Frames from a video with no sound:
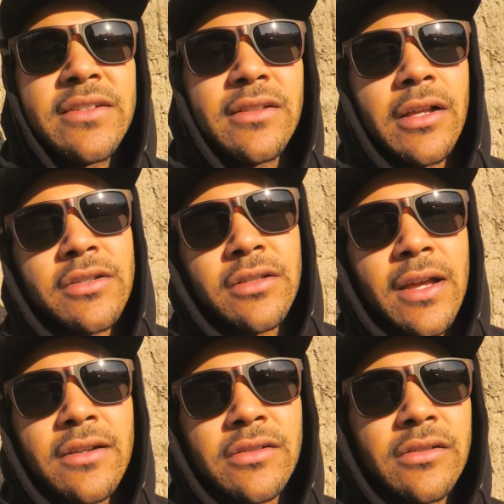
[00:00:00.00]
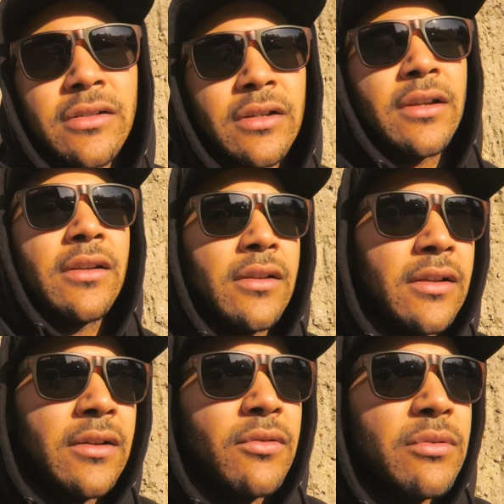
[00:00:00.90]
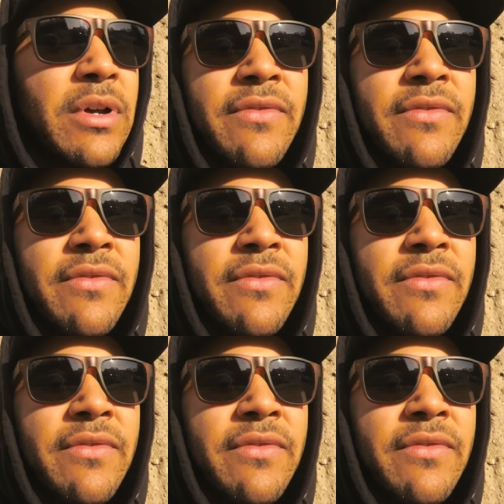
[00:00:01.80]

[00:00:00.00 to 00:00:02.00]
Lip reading: Slush Lasher. One of my